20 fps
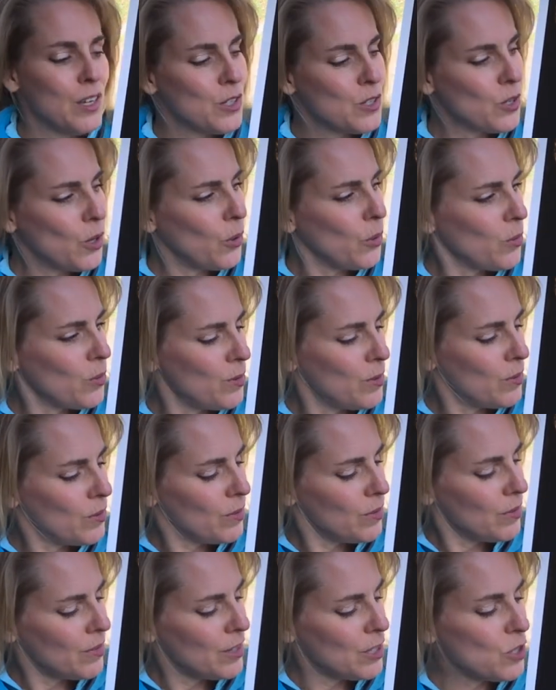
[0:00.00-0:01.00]
So
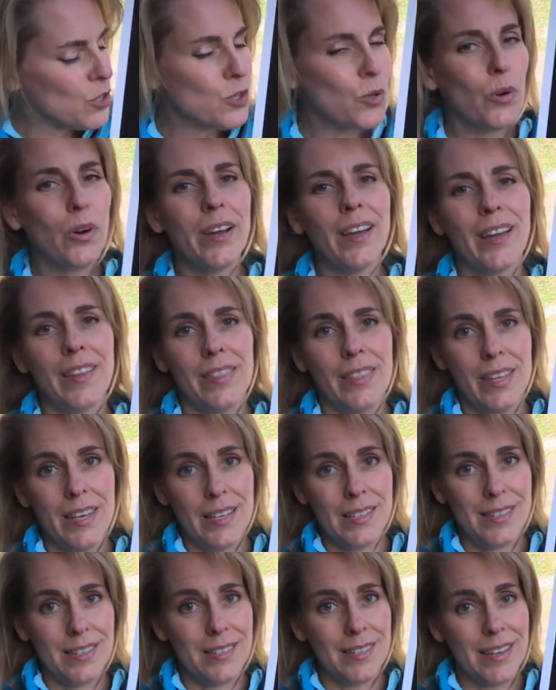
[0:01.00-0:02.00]
the story on
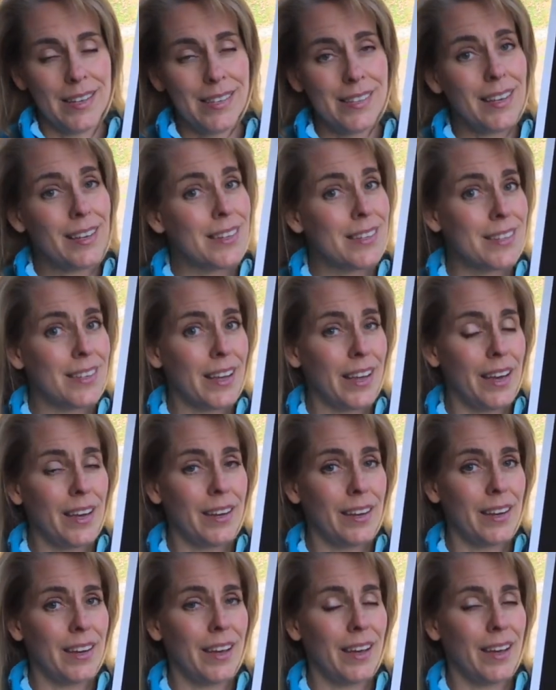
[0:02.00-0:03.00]
this is I set
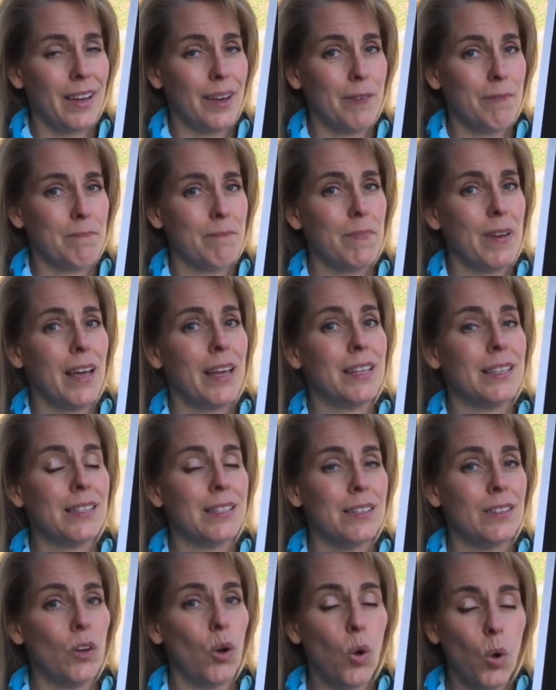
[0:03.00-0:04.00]
aside a
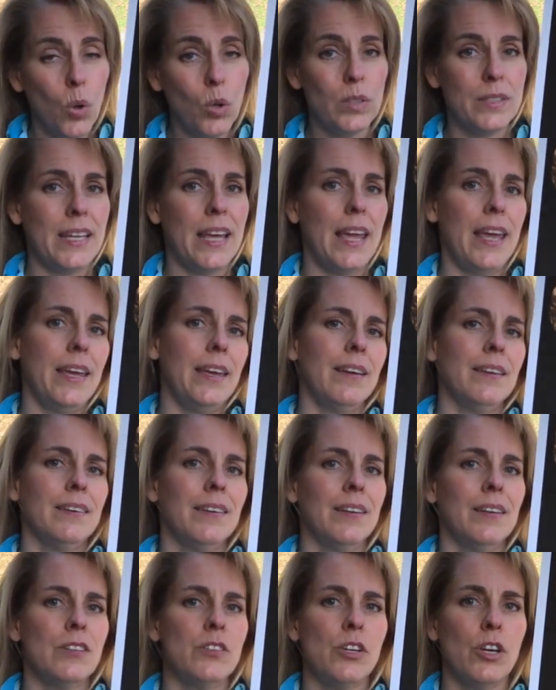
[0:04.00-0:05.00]
whole day
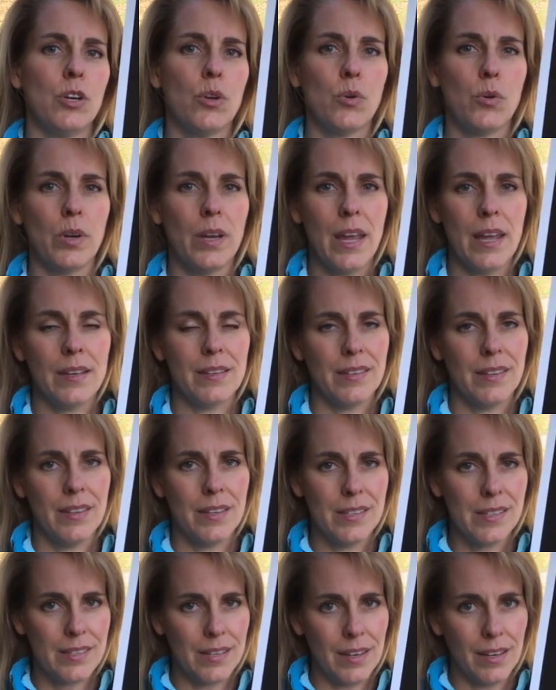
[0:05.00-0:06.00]
to create
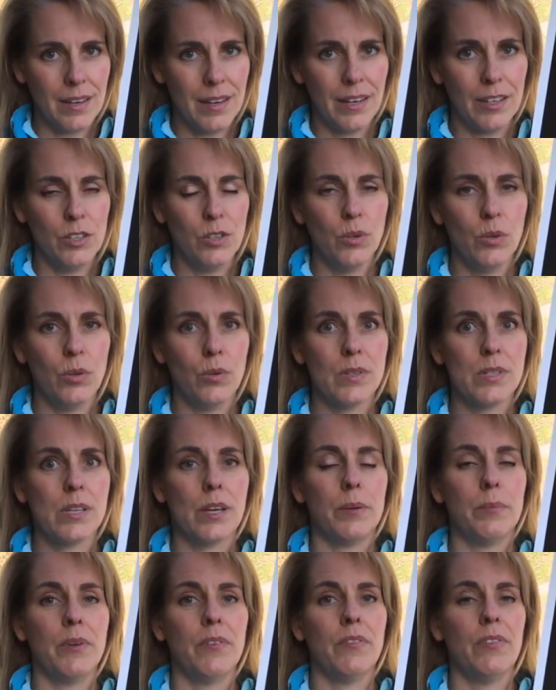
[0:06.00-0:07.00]
this scene. I knew it was
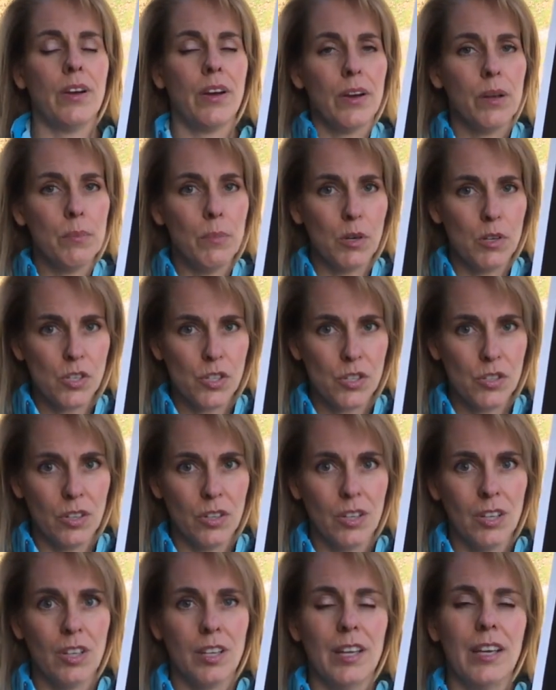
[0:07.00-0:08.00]
going to be very
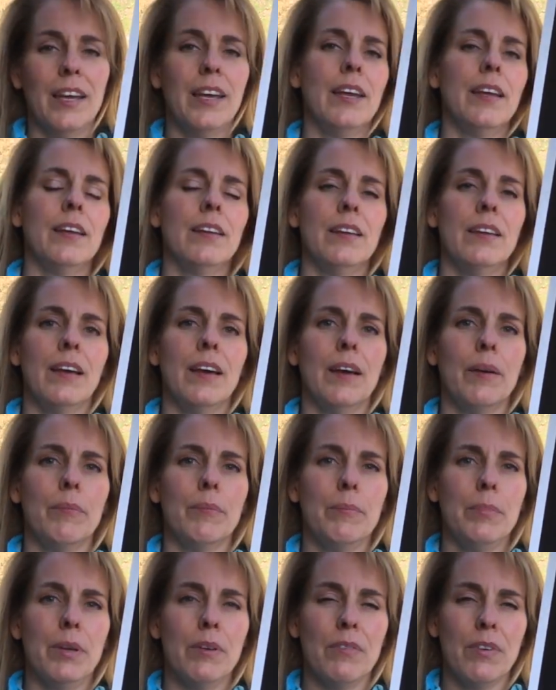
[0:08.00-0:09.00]
emotional and
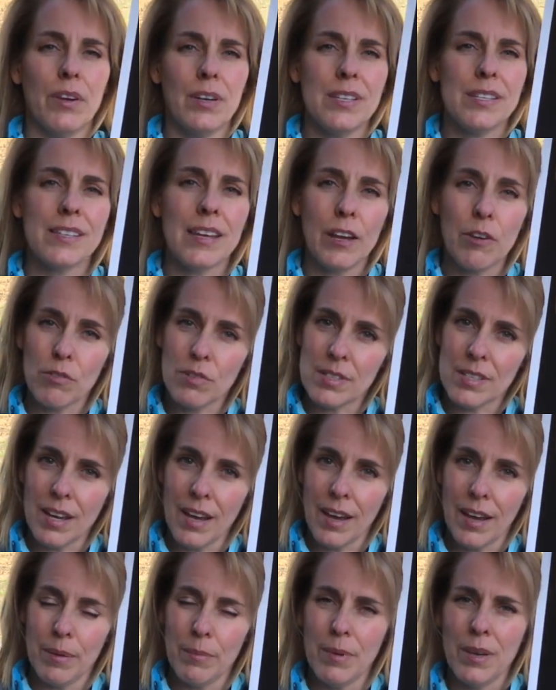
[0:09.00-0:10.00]
be a very sacred
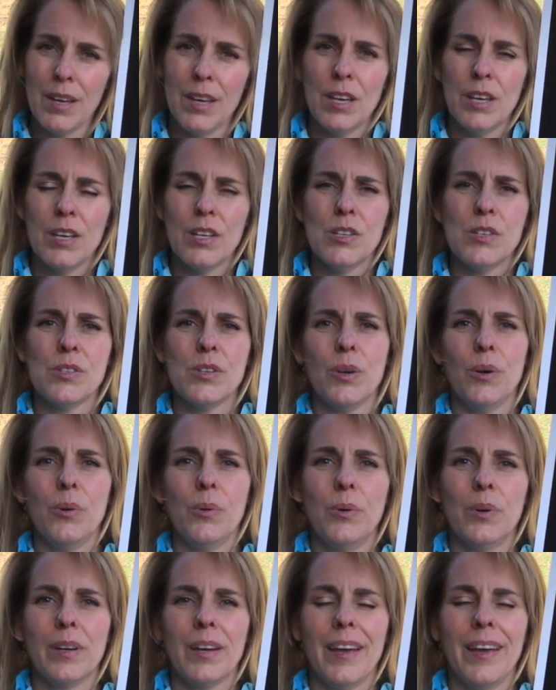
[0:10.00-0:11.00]
time. So
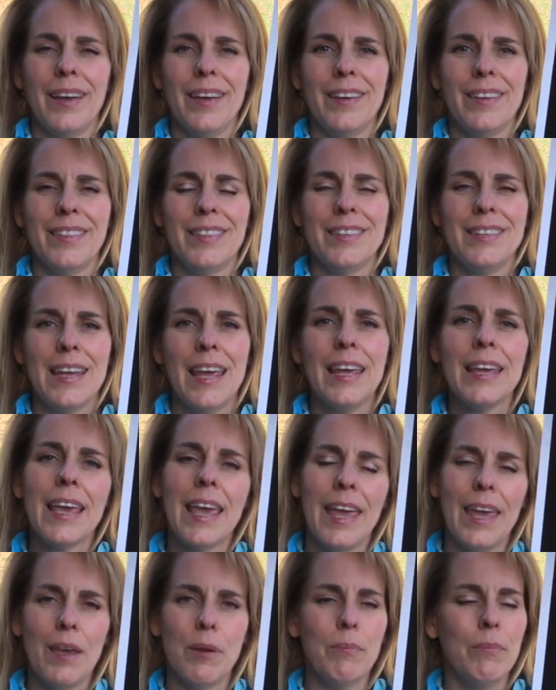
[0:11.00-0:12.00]
when the day
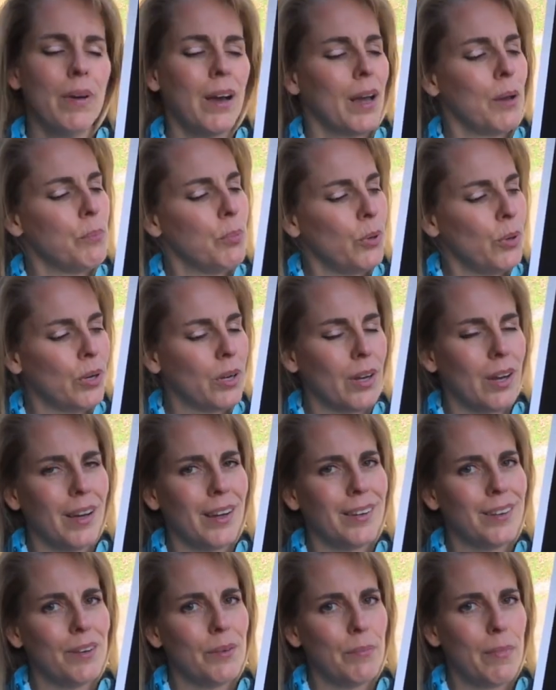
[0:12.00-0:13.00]
came, I put
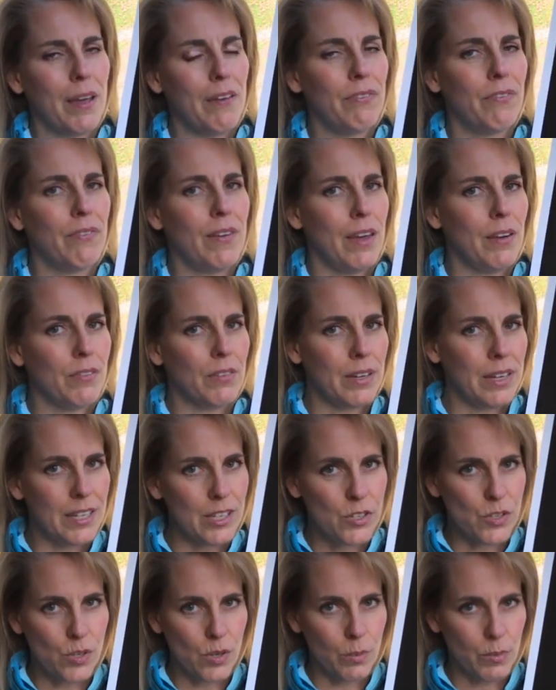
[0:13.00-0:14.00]
on my favorite
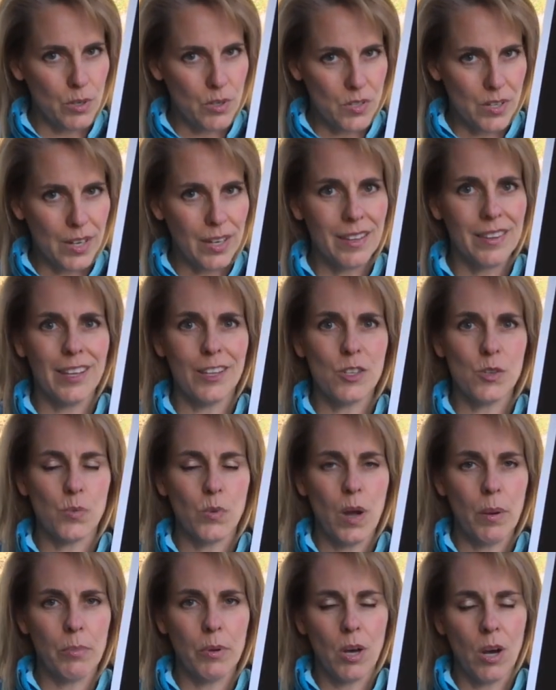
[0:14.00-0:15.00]
Easter music. That's
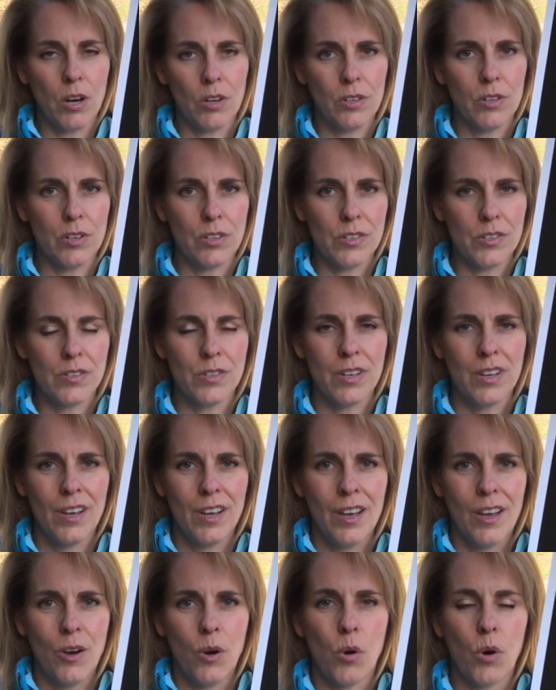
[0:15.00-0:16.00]
Rob Gardner's
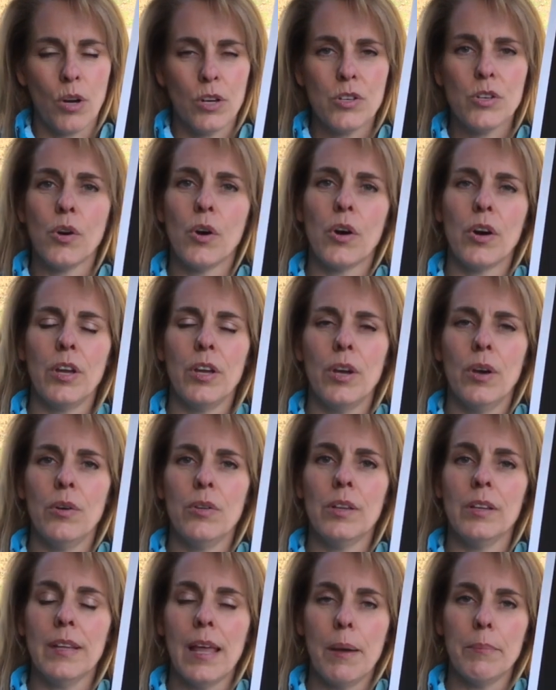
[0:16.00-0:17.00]

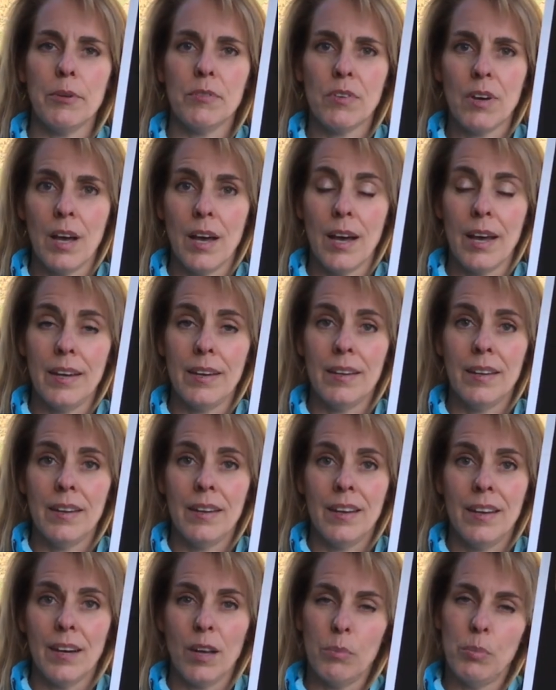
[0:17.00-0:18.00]
oratorio, The Lamb of God.
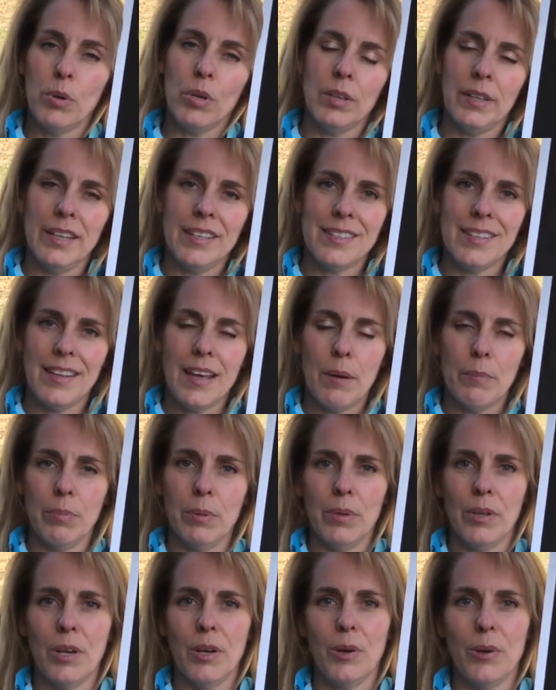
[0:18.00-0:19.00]
And I'll put a link to that
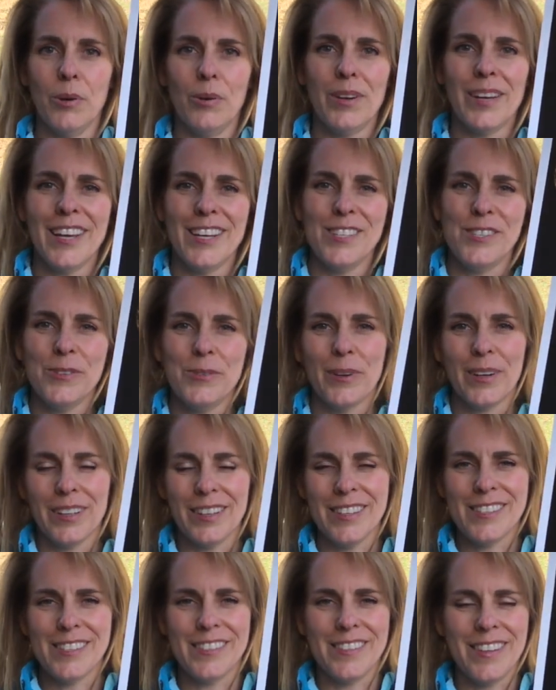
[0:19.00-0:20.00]
below in case you want
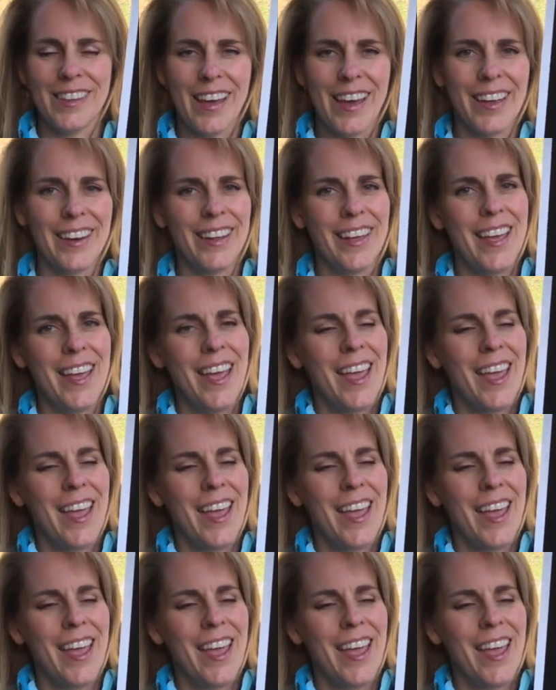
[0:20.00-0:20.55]
to listen to that.